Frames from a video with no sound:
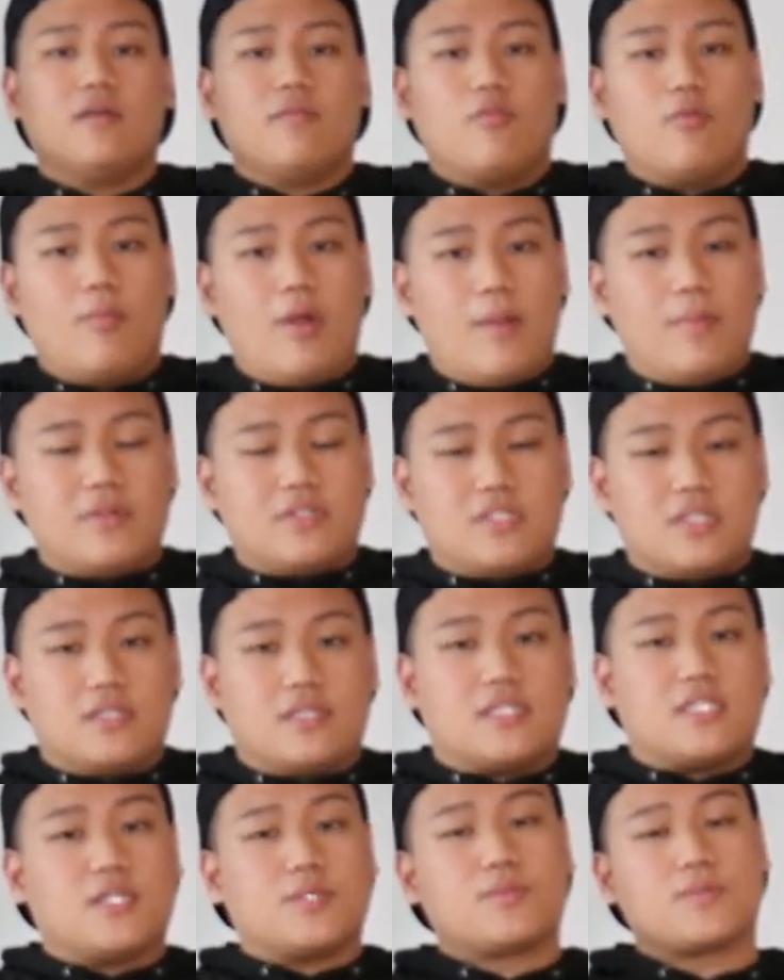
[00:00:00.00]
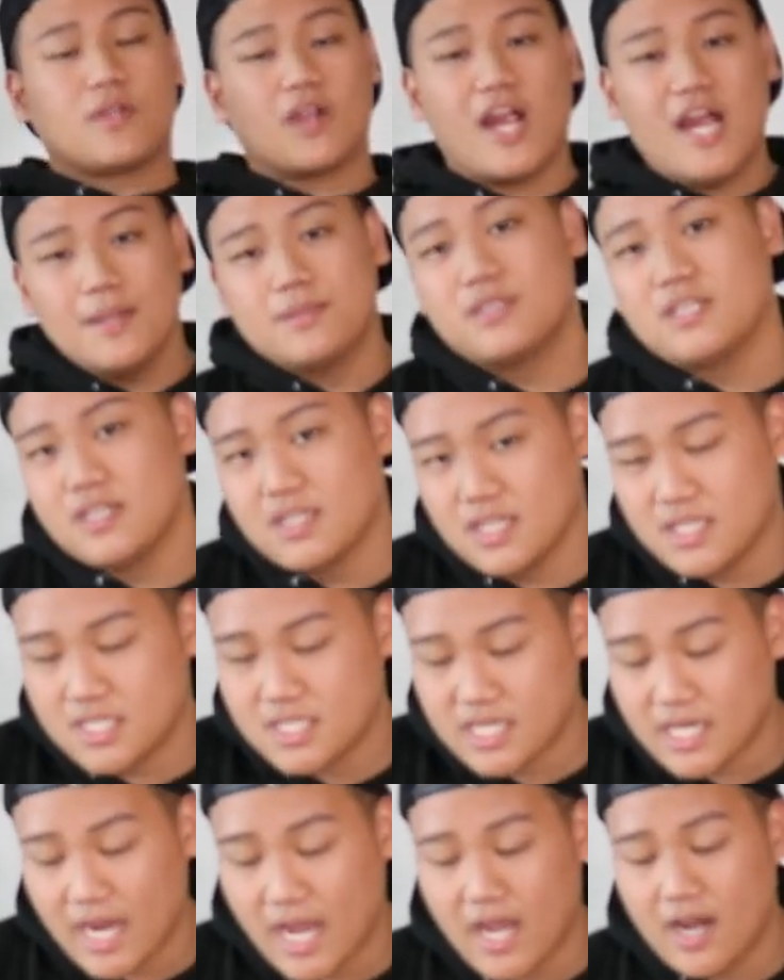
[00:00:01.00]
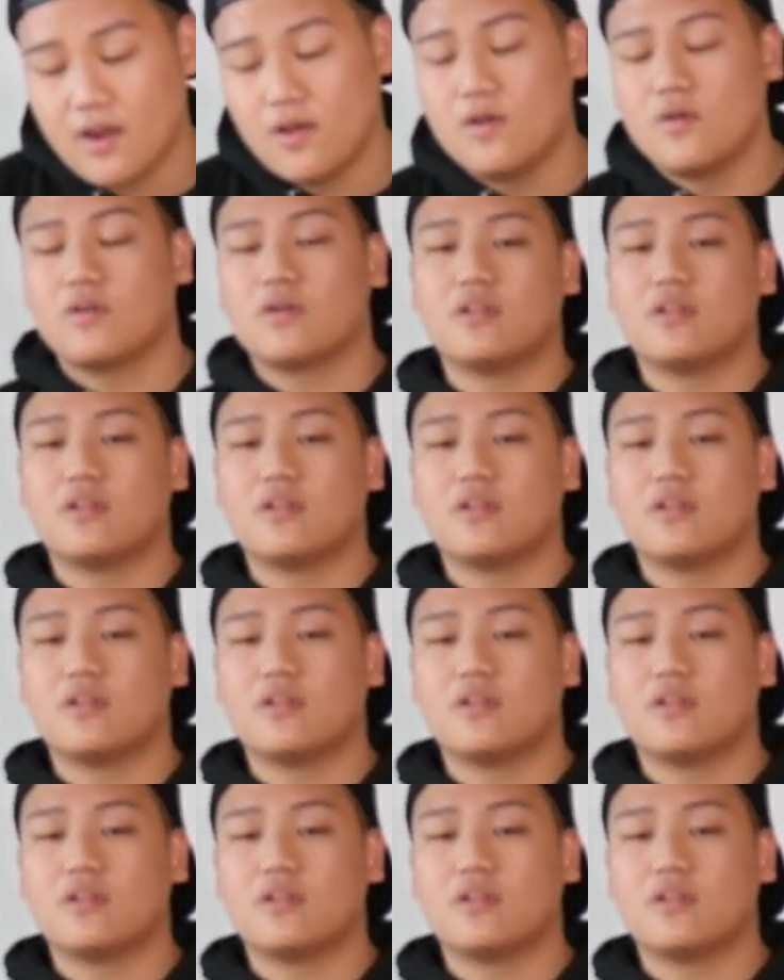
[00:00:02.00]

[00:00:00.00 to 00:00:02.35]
Remember to subscribe to the channel,